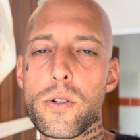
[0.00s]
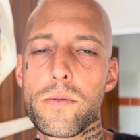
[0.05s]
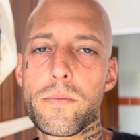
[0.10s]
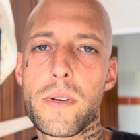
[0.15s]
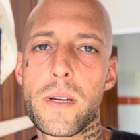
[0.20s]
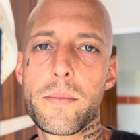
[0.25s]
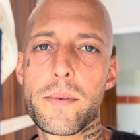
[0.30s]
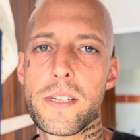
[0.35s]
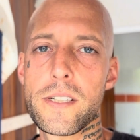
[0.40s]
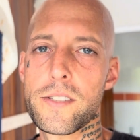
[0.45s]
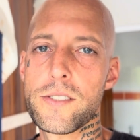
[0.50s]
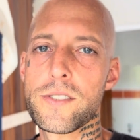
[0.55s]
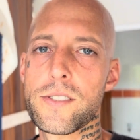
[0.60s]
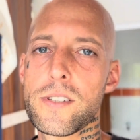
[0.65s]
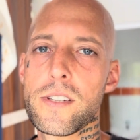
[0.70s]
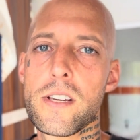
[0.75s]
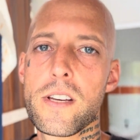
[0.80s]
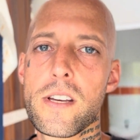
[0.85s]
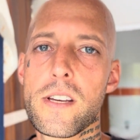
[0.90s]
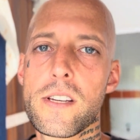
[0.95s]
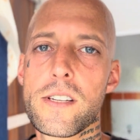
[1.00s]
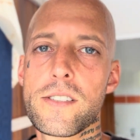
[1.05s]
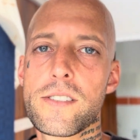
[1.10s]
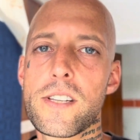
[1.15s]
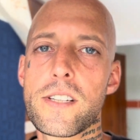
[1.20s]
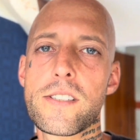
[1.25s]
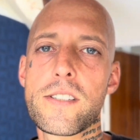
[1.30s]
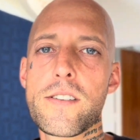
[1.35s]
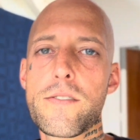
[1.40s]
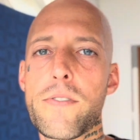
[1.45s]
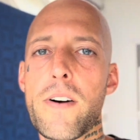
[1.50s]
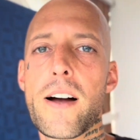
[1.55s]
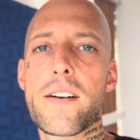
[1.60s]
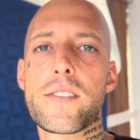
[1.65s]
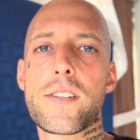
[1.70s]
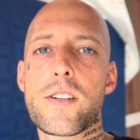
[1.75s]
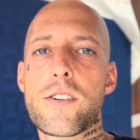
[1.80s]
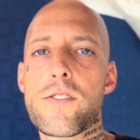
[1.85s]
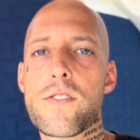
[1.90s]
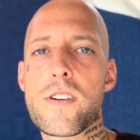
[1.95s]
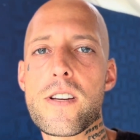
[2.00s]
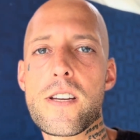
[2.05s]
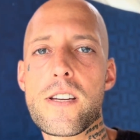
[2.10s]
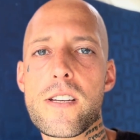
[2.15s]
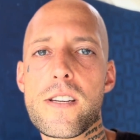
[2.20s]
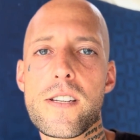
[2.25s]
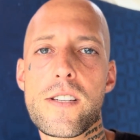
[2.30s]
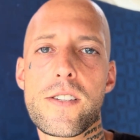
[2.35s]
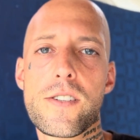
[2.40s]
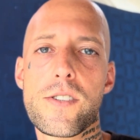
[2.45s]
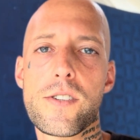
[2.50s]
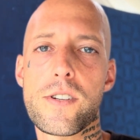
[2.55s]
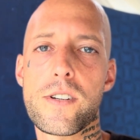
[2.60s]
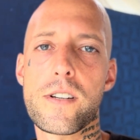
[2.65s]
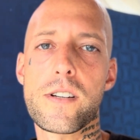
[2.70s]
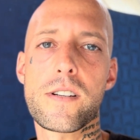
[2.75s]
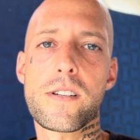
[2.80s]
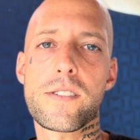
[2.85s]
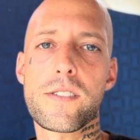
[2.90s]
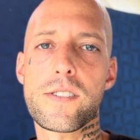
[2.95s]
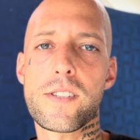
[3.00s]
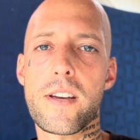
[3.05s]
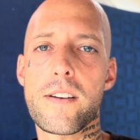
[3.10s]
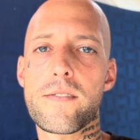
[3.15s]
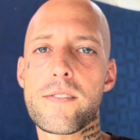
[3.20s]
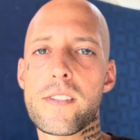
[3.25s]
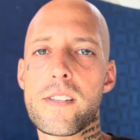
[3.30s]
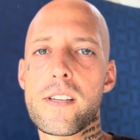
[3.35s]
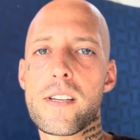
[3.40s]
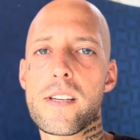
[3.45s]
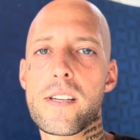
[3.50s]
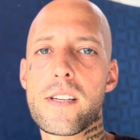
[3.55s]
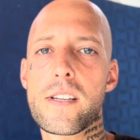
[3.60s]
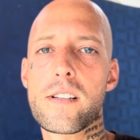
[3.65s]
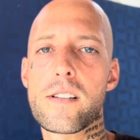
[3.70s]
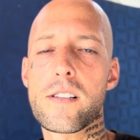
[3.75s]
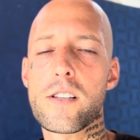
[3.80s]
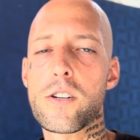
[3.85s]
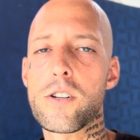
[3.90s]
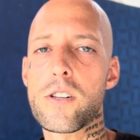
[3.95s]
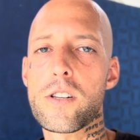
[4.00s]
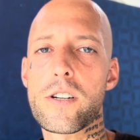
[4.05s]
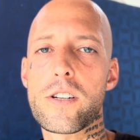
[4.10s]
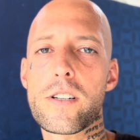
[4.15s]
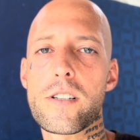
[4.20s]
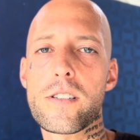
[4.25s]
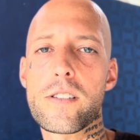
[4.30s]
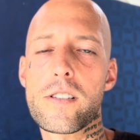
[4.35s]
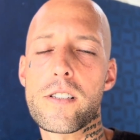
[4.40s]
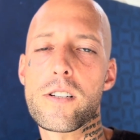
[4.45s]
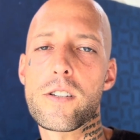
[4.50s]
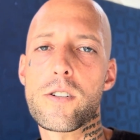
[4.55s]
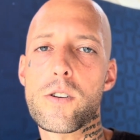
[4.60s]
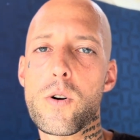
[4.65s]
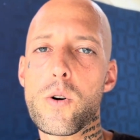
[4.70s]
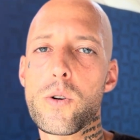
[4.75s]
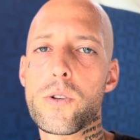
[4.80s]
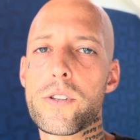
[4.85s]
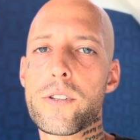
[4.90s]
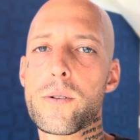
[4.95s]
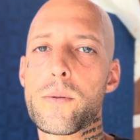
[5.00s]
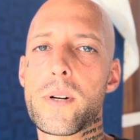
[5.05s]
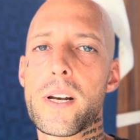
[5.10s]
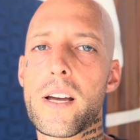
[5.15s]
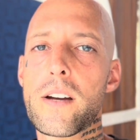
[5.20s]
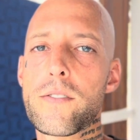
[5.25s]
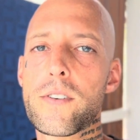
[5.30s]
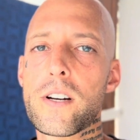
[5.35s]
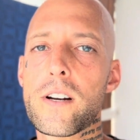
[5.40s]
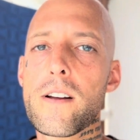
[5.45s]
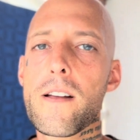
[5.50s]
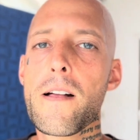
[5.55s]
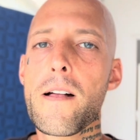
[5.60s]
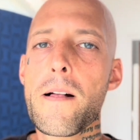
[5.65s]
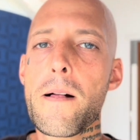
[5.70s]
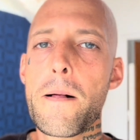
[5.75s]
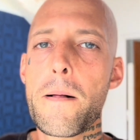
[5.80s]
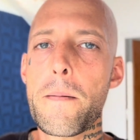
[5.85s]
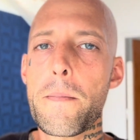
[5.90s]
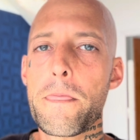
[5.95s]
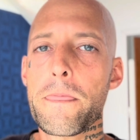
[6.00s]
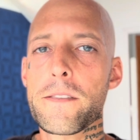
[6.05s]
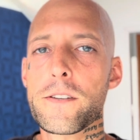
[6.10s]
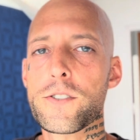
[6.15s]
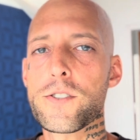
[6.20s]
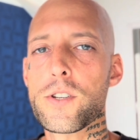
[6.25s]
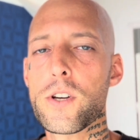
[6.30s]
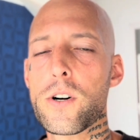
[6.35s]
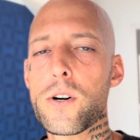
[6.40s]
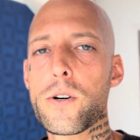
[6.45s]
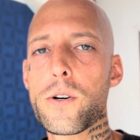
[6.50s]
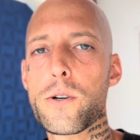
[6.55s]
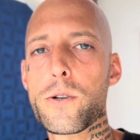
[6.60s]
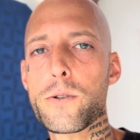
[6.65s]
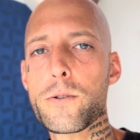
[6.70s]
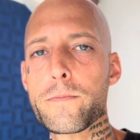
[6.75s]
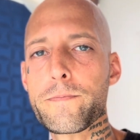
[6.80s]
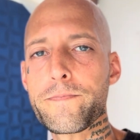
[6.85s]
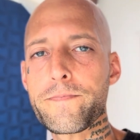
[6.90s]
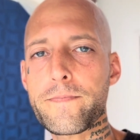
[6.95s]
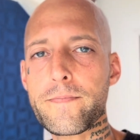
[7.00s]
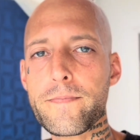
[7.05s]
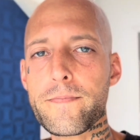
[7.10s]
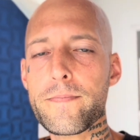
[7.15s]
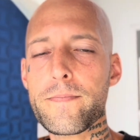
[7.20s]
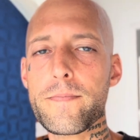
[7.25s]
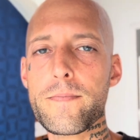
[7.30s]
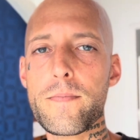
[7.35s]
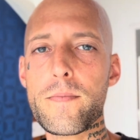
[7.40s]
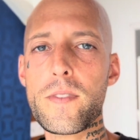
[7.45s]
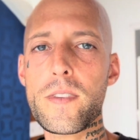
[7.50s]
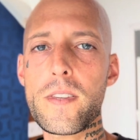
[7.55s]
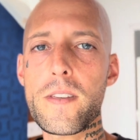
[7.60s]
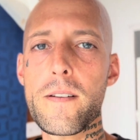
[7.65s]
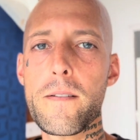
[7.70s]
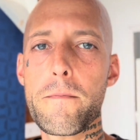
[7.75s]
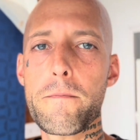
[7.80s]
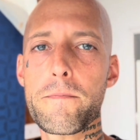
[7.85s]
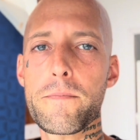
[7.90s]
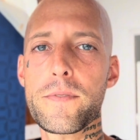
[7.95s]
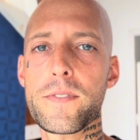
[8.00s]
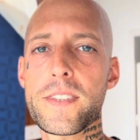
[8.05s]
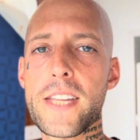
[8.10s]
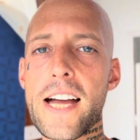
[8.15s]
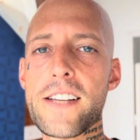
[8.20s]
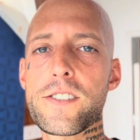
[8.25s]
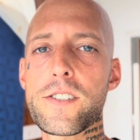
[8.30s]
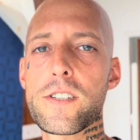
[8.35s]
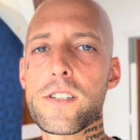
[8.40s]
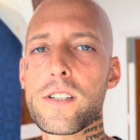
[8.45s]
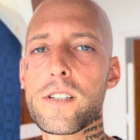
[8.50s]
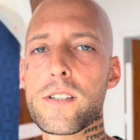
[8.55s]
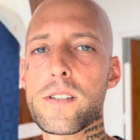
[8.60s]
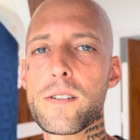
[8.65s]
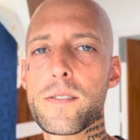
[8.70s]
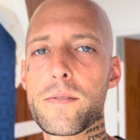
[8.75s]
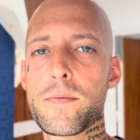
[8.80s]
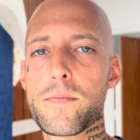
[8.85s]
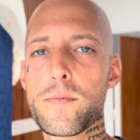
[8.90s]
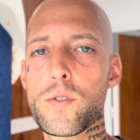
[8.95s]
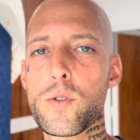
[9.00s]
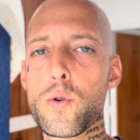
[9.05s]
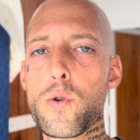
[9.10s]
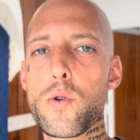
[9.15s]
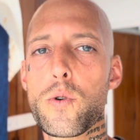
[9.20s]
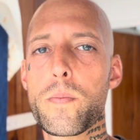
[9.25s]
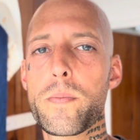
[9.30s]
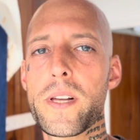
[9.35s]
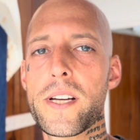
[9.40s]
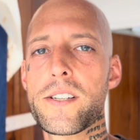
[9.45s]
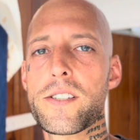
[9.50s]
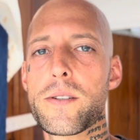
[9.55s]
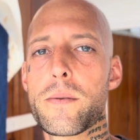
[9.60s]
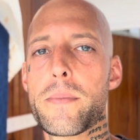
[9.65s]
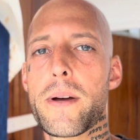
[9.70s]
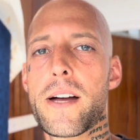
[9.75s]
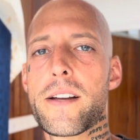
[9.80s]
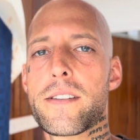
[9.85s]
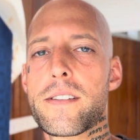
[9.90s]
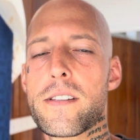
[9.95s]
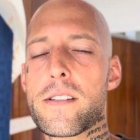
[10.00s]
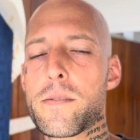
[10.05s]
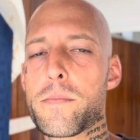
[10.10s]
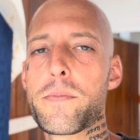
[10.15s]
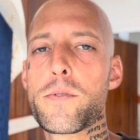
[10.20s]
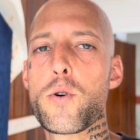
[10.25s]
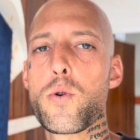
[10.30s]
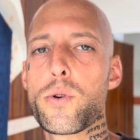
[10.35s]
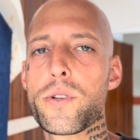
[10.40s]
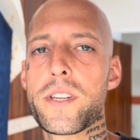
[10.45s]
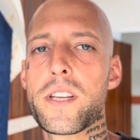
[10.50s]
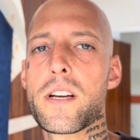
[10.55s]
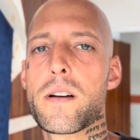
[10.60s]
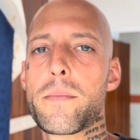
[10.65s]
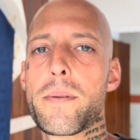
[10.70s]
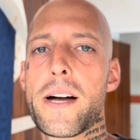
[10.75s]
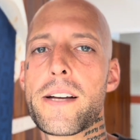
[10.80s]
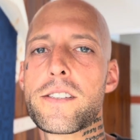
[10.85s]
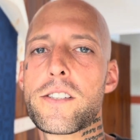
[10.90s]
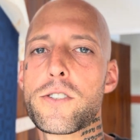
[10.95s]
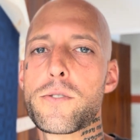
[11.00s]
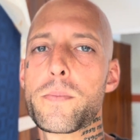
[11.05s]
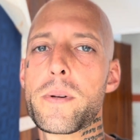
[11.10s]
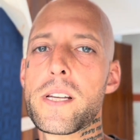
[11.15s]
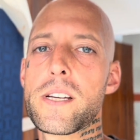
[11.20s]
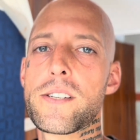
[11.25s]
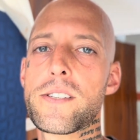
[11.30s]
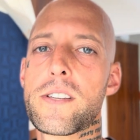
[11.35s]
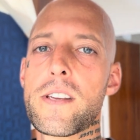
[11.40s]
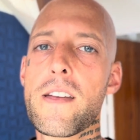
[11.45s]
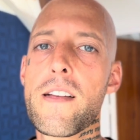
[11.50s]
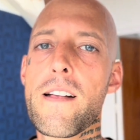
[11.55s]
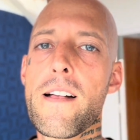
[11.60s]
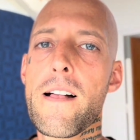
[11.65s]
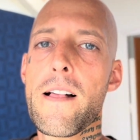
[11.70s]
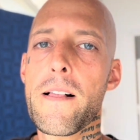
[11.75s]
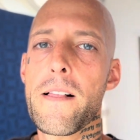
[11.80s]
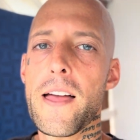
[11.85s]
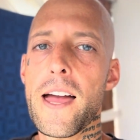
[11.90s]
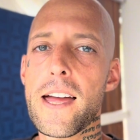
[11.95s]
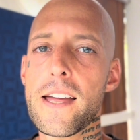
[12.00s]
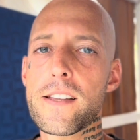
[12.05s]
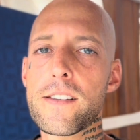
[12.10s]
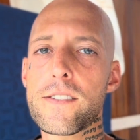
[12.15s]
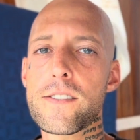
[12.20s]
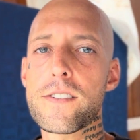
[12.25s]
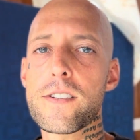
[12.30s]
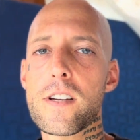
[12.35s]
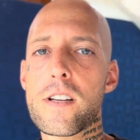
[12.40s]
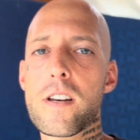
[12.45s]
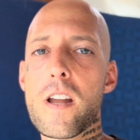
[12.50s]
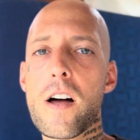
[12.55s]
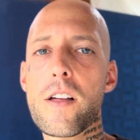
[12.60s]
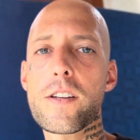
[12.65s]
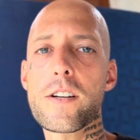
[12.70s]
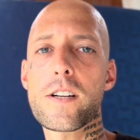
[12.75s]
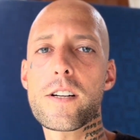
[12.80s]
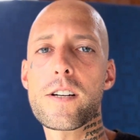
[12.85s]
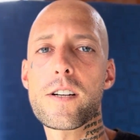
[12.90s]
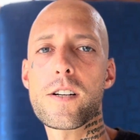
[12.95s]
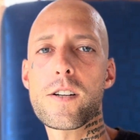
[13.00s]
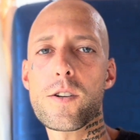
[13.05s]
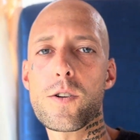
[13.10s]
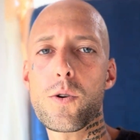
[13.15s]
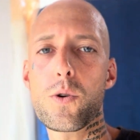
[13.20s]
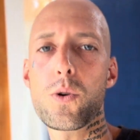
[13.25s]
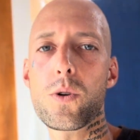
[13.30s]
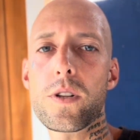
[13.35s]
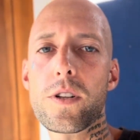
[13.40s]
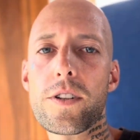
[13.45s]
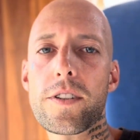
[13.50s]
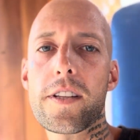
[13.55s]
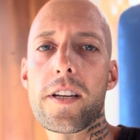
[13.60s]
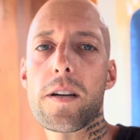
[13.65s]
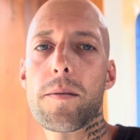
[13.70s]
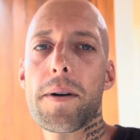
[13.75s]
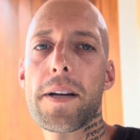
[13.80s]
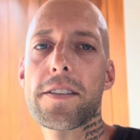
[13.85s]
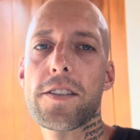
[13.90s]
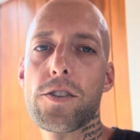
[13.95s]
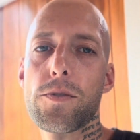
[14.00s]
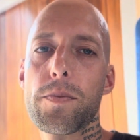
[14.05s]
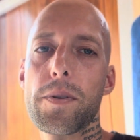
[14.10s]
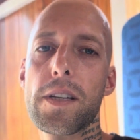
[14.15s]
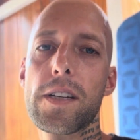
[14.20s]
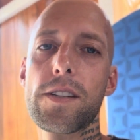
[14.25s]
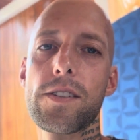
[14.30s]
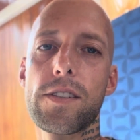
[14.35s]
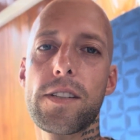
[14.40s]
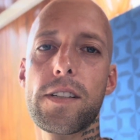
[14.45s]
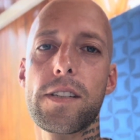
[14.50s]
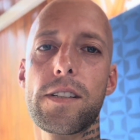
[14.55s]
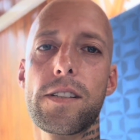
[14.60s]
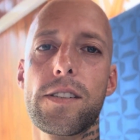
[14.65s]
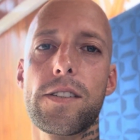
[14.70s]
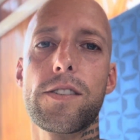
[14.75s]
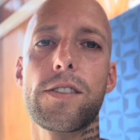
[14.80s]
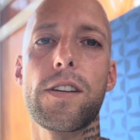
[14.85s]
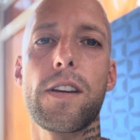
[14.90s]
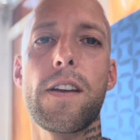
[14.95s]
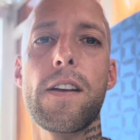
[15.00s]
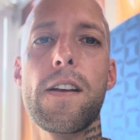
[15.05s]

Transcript: Maybe it's 65 degrees or 70, a little colder, whatever. So that's the cool thing about this place. And another cool little thing about this place is